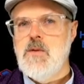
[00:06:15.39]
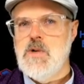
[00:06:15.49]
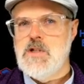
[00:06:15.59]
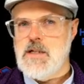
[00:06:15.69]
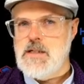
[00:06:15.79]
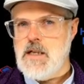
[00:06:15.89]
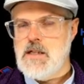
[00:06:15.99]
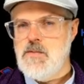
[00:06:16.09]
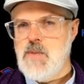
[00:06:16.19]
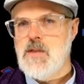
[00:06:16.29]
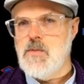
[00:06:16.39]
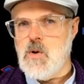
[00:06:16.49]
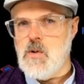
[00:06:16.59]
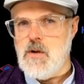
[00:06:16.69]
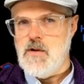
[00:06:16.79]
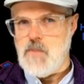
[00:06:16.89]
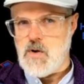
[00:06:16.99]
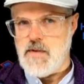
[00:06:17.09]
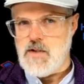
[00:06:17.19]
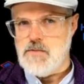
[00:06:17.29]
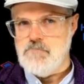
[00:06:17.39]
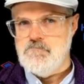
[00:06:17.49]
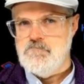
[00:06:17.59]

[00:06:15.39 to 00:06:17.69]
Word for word: which I take to be the role of motivation.